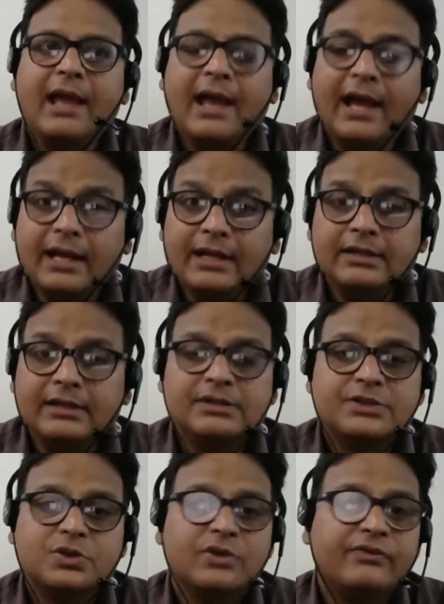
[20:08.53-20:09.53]
And
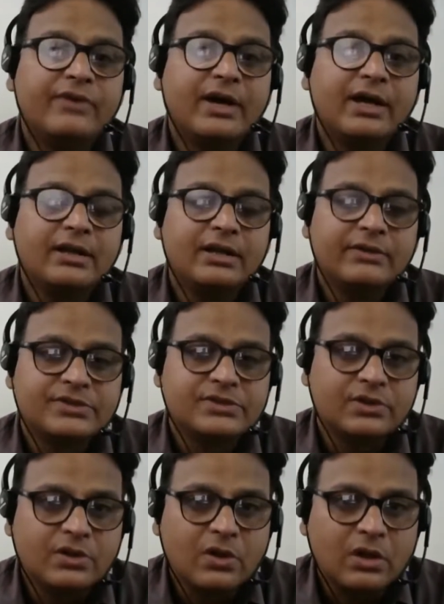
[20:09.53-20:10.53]
so far, it was
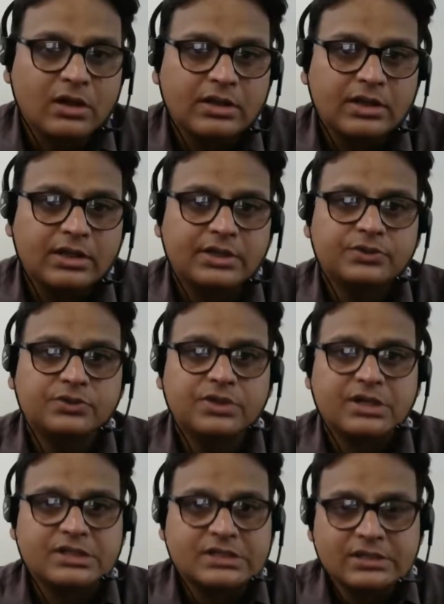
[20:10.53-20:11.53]
not called
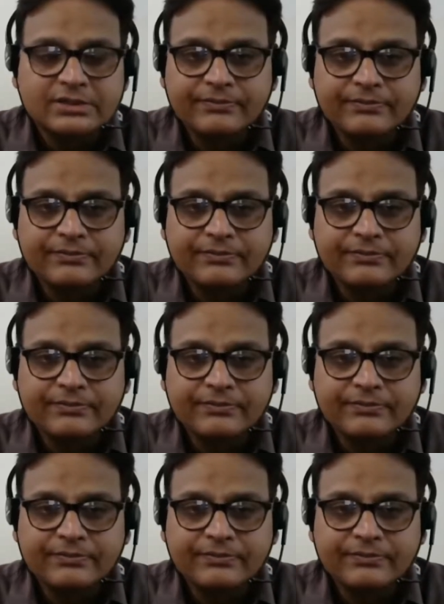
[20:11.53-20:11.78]
Doordarshan,